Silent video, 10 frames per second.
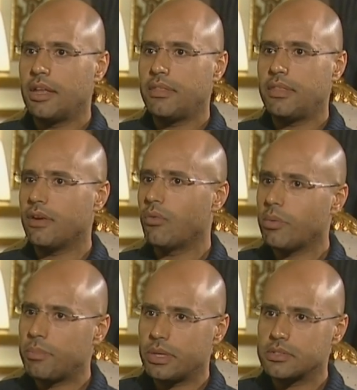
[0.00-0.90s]
they have
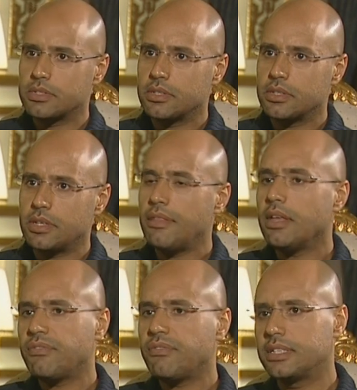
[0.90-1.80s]
weapons, and they
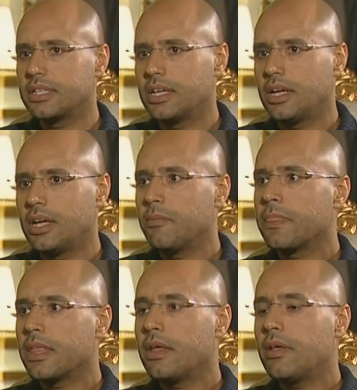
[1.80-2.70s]
are fighting.
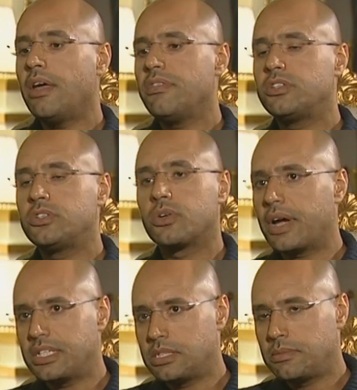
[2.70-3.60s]
And they
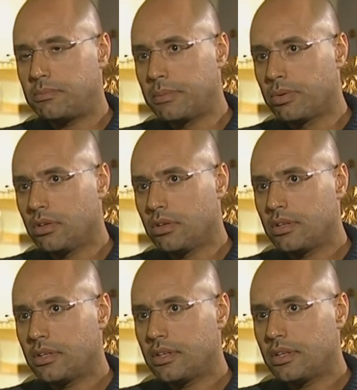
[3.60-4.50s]
terrorize people,
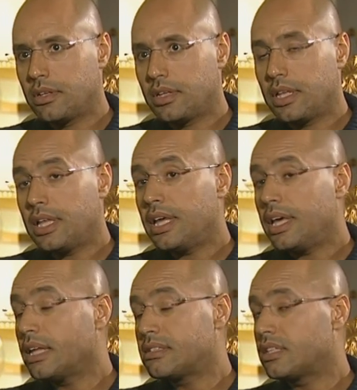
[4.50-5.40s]

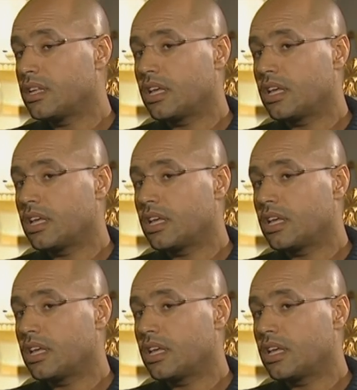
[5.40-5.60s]
in city,